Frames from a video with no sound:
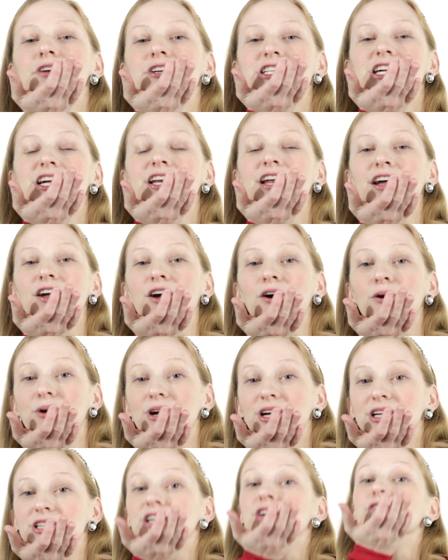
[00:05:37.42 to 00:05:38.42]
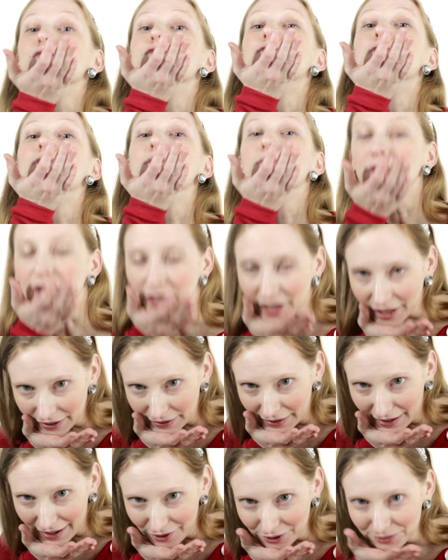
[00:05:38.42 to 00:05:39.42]
chin and go chin forward and
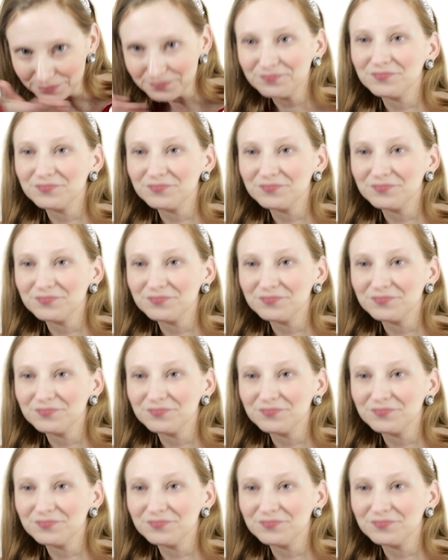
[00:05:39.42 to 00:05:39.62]
down,